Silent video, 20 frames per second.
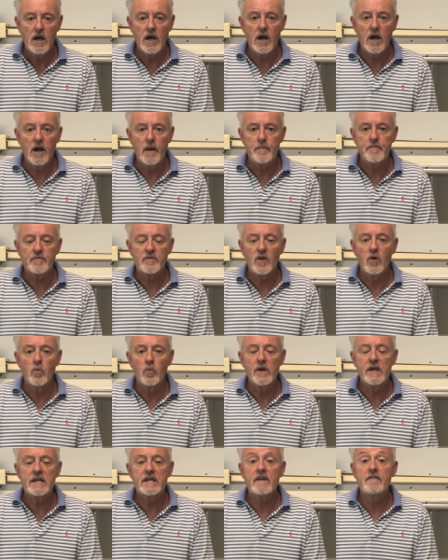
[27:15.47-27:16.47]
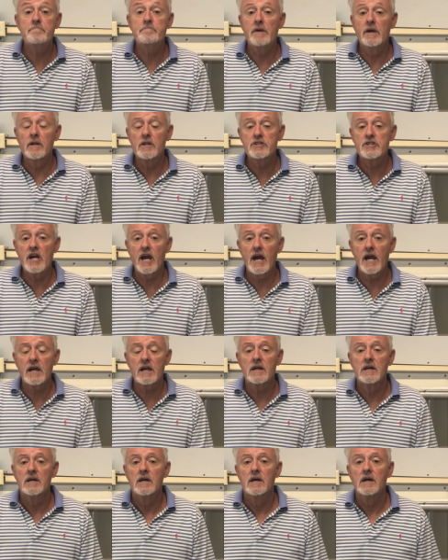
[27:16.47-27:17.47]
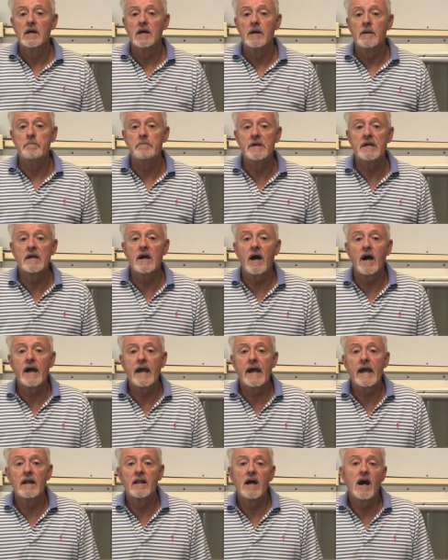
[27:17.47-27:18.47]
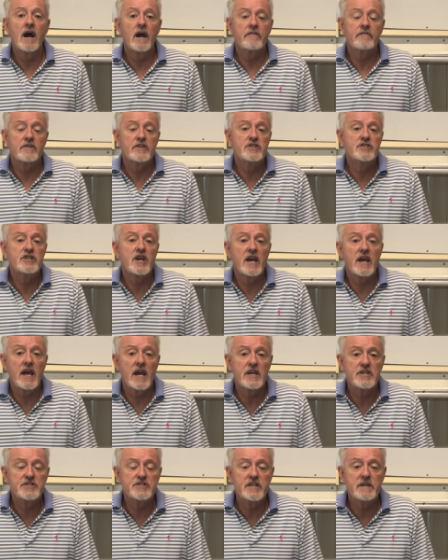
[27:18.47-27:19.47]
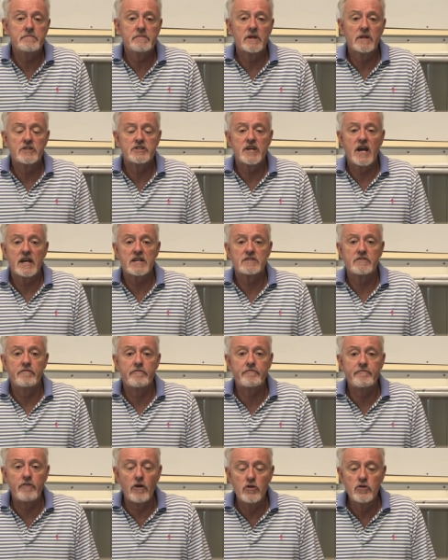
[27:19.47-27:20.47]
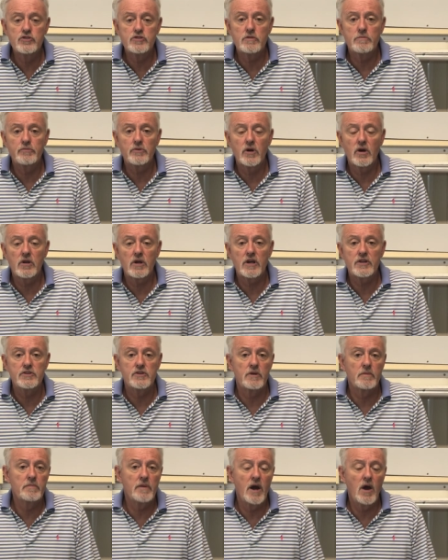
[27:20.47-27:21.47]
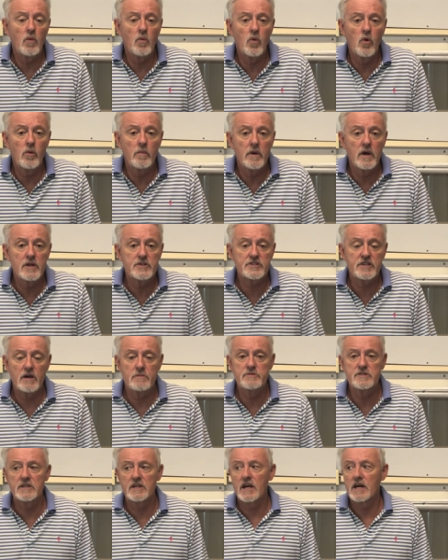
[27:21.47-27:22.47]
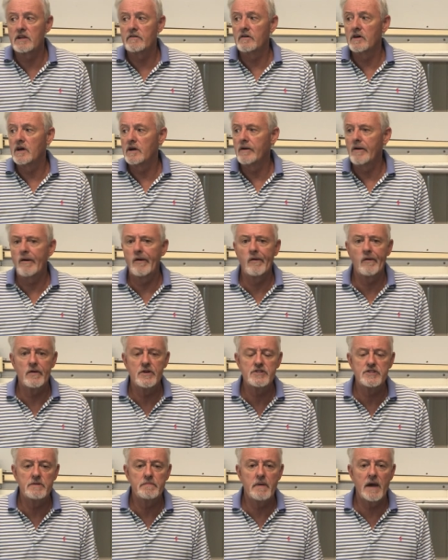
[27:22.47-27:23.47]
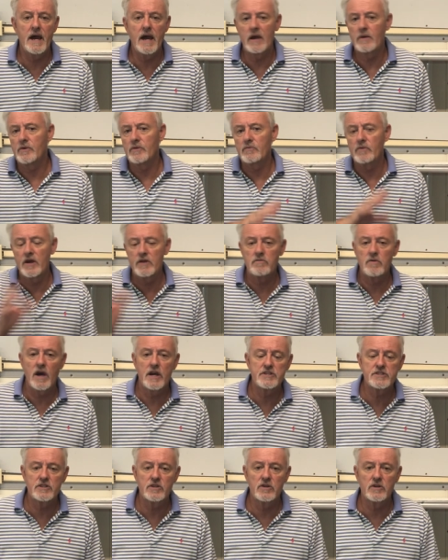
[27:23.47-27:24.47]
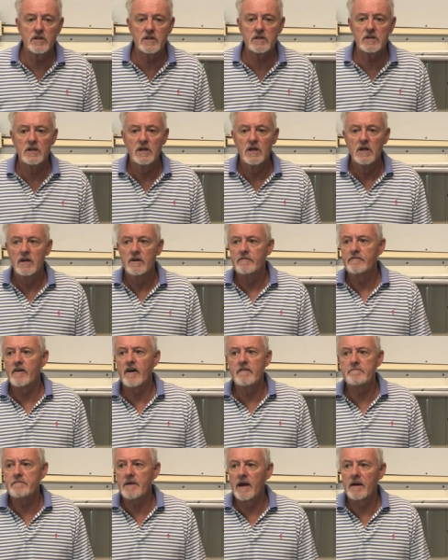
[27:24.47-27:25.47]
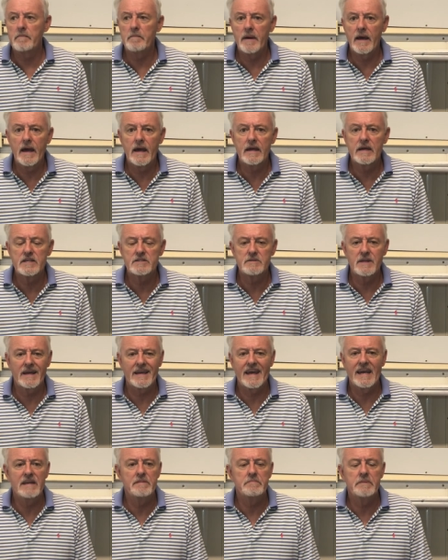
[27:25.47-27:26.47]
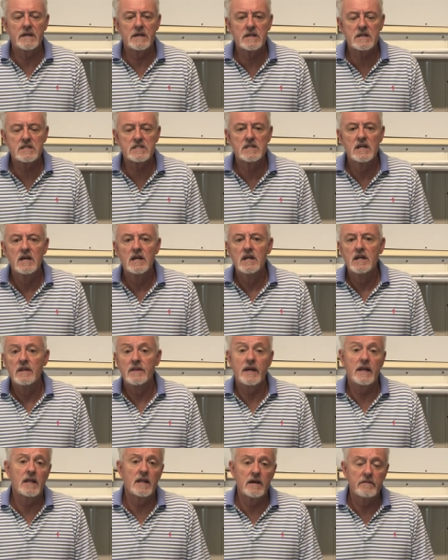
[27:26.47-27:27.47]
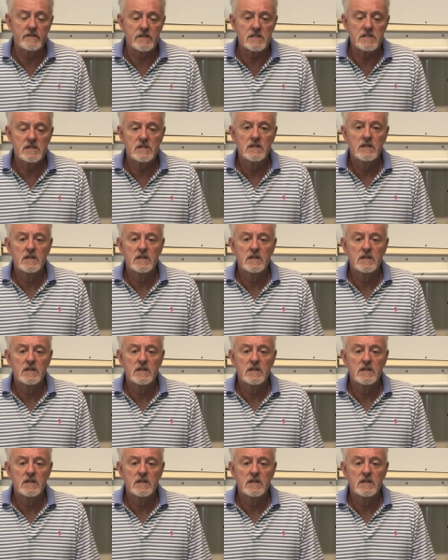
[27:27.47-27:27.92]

Um, we give Bill Jack, B I L hyphen J A C, Bill Jack's a frozen product you can buy at Walmart. It comes in a kind of a orangey bag with red writing on it, five pound bag, it's like eight bucks. They love it.